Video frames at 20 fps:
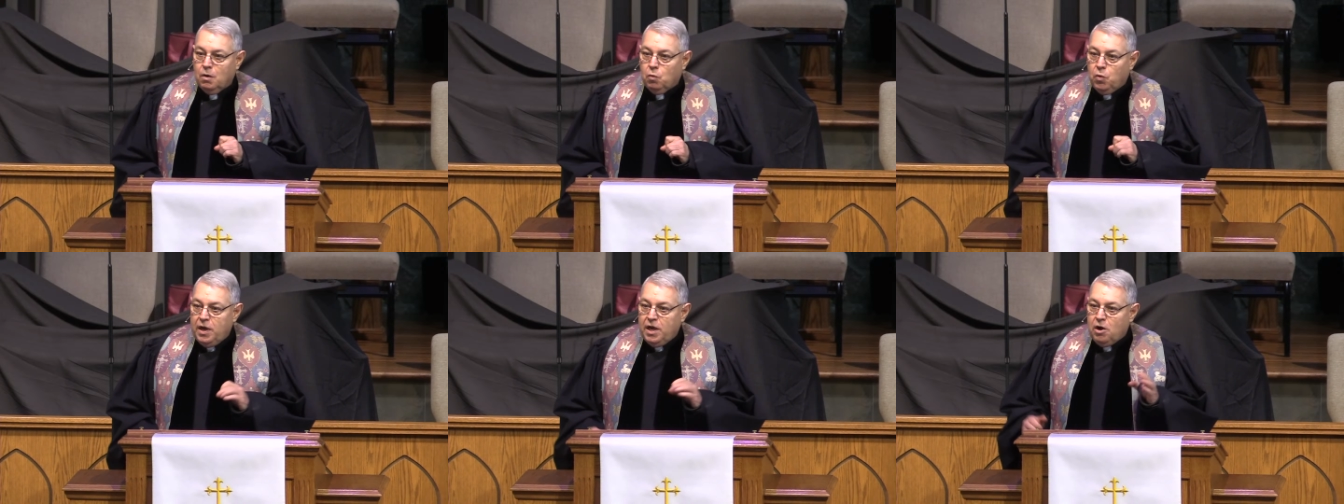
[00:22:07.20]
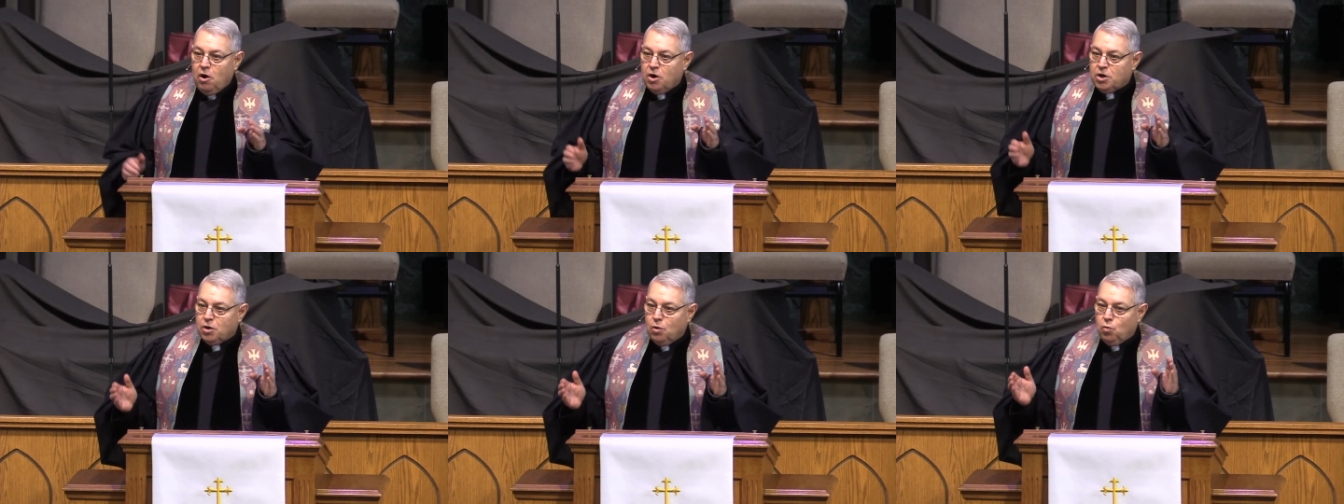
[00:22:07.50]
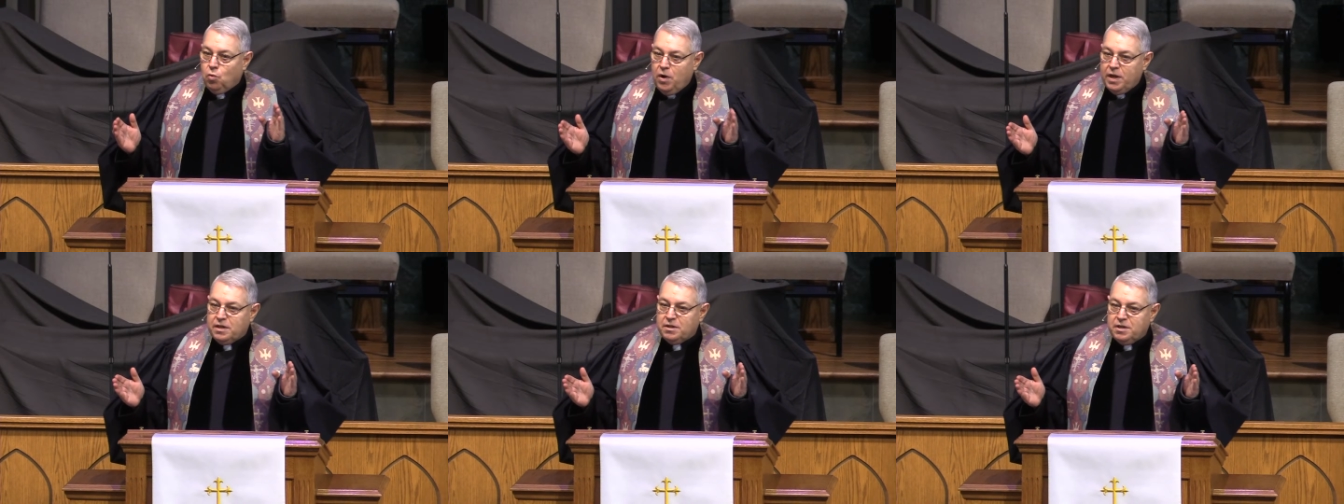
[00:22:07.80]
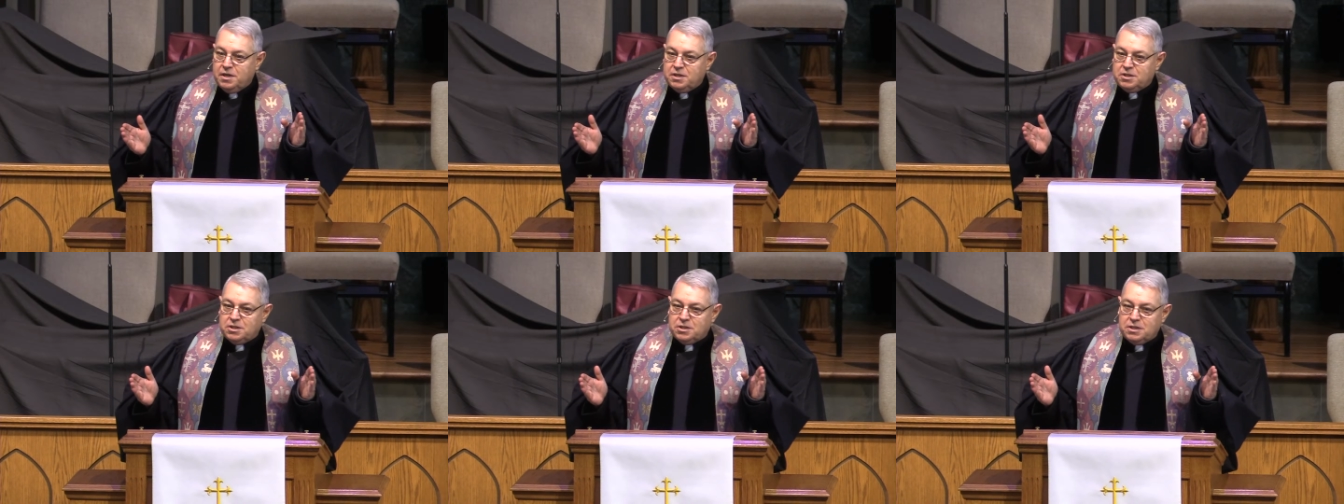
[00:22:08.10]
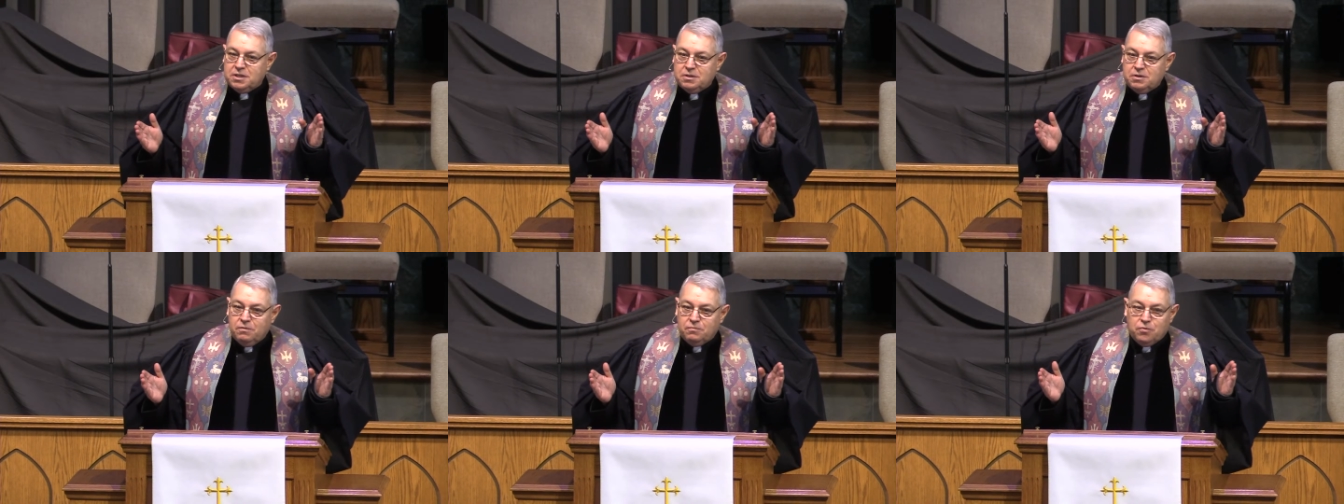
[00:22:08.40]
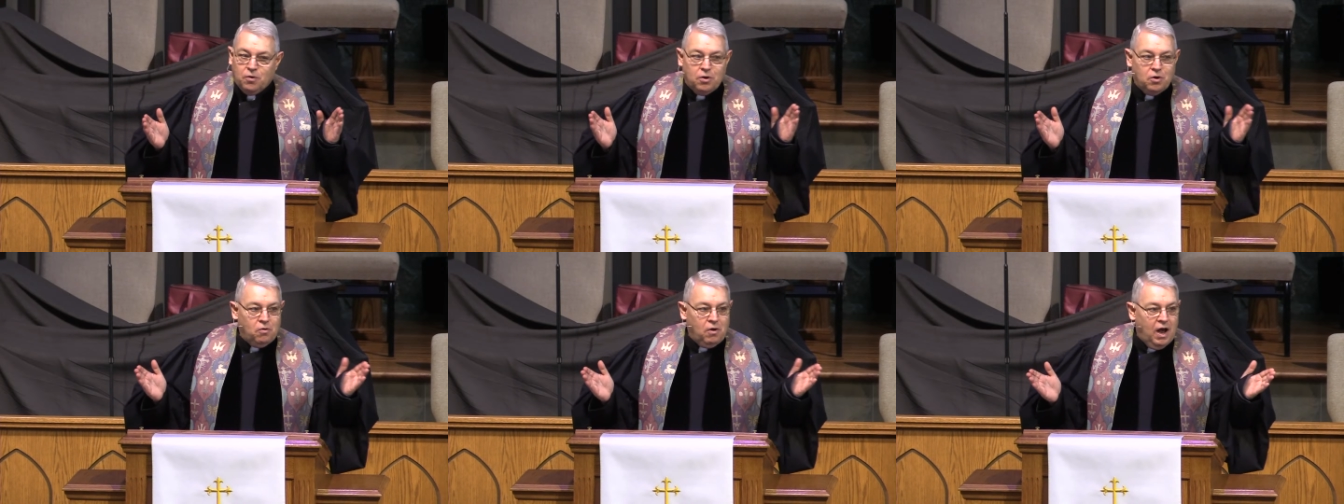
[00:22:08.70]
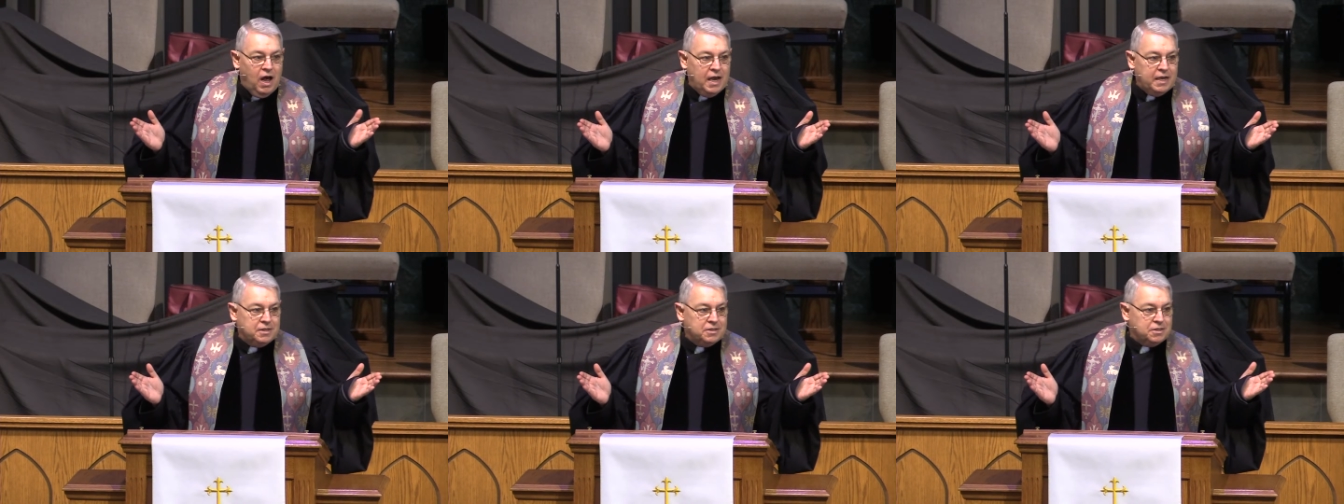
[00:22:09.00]
We are to witness for
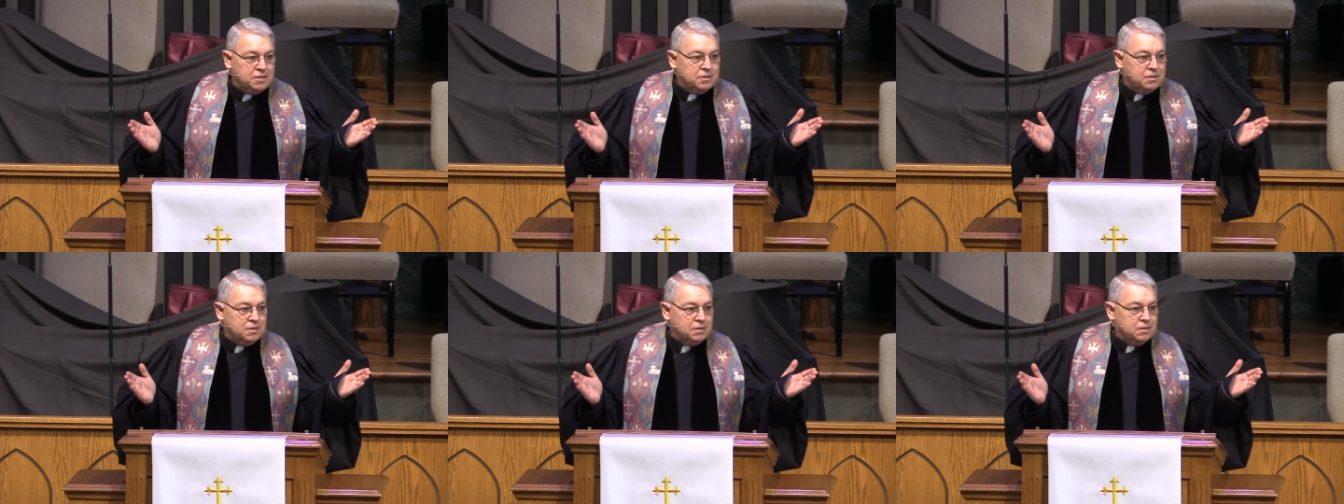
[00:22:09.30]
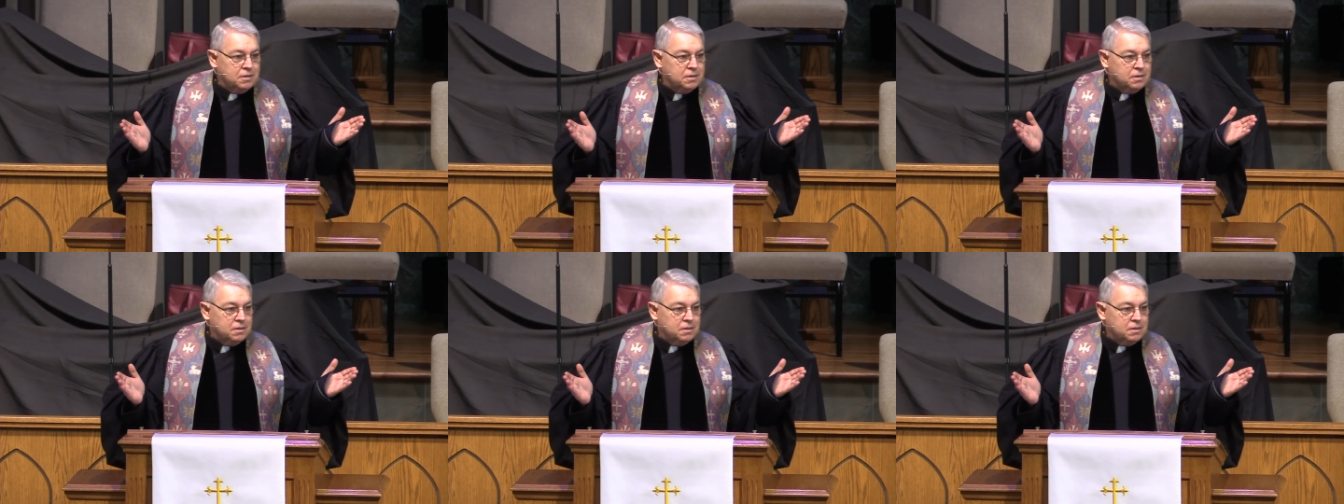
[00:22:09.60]
Christ,